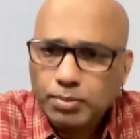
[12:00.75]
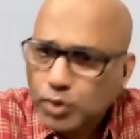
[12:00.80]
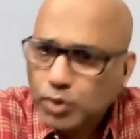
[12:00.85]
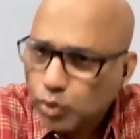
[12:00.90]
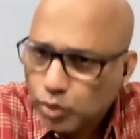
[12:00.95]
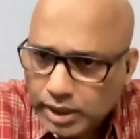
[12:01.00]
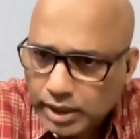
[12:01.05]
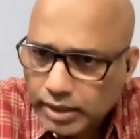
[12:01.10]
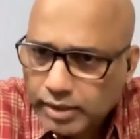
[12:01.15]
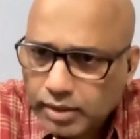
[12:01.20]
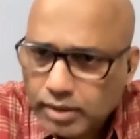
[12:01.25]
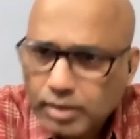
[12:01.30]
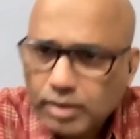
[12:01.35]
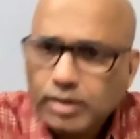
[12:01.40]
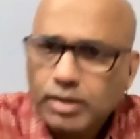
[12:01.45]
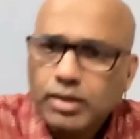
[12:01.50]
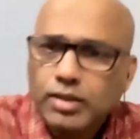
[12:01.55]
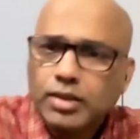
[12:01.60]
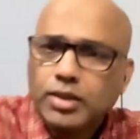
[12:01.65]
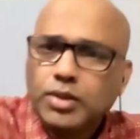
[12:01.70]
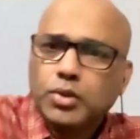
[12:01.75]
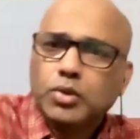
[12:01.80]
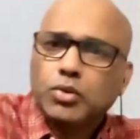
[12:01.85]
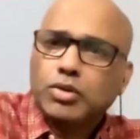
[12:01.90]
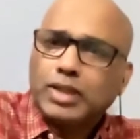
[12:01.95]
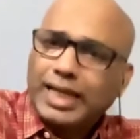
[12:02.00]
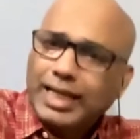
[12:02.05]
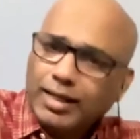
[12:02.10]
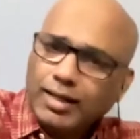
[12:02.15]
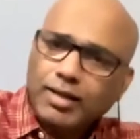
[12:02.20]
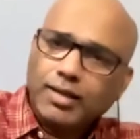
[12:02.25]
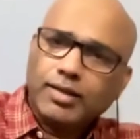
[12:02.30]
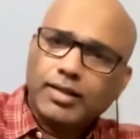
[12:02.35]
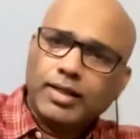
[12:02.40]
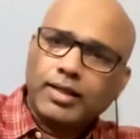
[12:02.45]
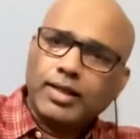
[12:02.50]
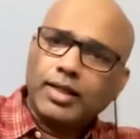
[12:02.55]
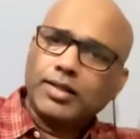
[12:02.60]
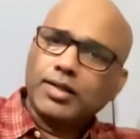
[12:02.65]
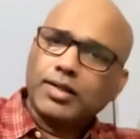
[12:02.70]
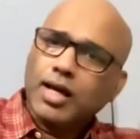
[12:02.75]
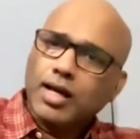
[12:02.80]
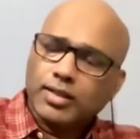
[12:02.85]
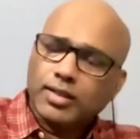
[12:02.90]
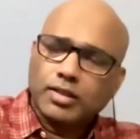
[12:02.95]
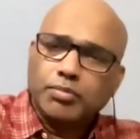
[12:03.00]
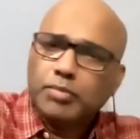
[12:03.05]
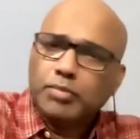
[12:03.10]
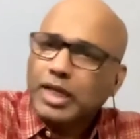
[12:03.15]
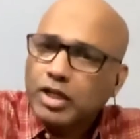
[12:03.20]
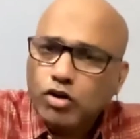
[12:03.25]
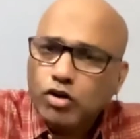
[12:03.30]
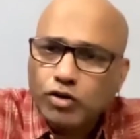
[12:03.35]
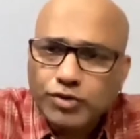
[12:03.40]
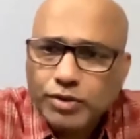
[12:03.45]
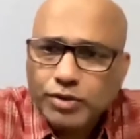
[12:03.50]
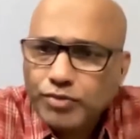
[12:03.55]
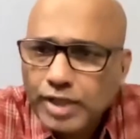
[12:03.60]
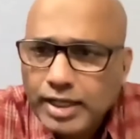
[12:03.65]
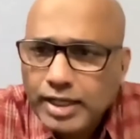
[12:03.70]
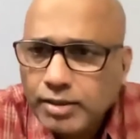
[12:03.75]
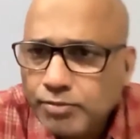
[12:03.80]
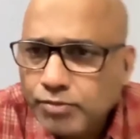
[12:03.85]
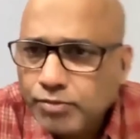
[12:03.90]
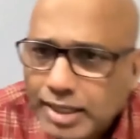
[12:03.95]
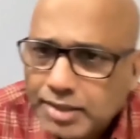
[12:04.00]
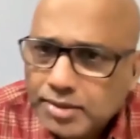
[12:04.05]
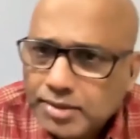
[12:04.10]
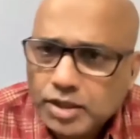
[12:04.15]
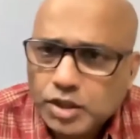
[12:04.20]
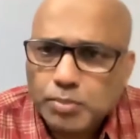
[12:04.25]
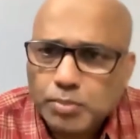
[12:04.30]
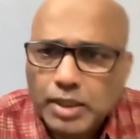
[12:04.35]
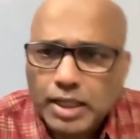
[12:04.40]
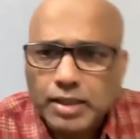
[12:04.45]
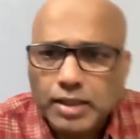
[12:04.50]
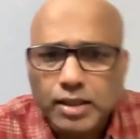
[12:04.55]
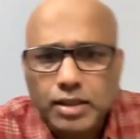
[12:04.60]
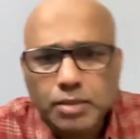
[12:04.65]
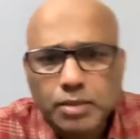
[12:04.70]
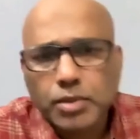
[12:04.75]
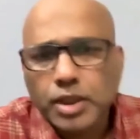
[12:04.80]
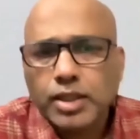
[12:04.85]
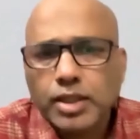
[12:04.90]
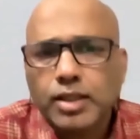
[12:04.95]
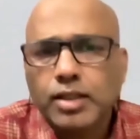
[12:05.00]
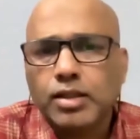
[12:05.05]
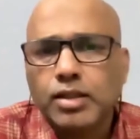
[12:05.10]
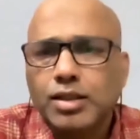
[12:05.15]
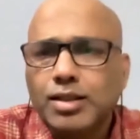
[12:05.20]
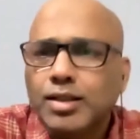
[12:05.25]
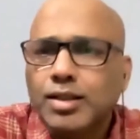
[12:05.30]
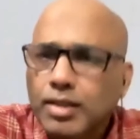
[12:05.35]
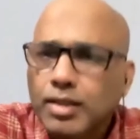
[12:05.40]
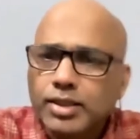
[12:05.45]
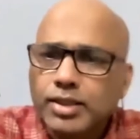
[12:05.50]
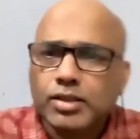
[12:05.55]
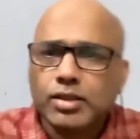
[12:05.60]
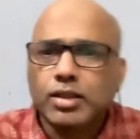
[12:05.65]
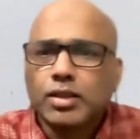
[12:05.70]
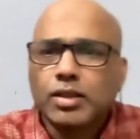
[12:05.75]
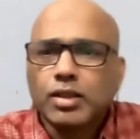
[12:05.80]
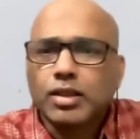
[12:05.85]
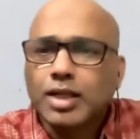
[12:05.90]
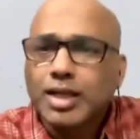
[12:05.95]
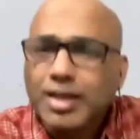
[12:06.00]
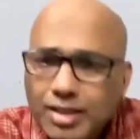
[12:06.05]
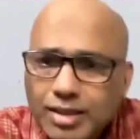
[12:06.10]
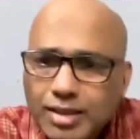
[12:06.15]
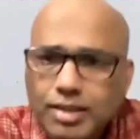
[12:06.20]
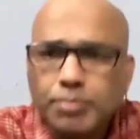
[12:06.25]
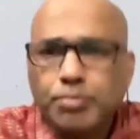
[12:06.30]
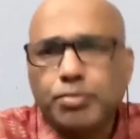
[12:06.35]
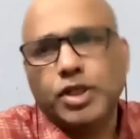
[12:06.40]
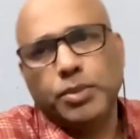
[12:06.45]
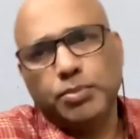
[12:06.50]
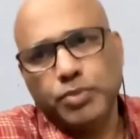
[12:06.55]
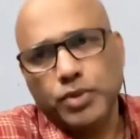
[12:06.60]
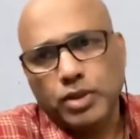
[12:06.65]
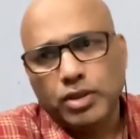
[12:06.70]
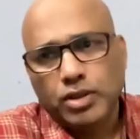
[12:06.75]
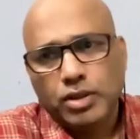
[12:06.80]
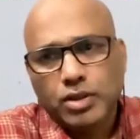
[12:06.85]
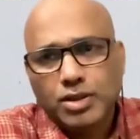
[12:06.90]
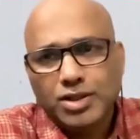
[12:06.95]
brutally, killed and attacked, many of the freedom fighters by British, English, Indian people.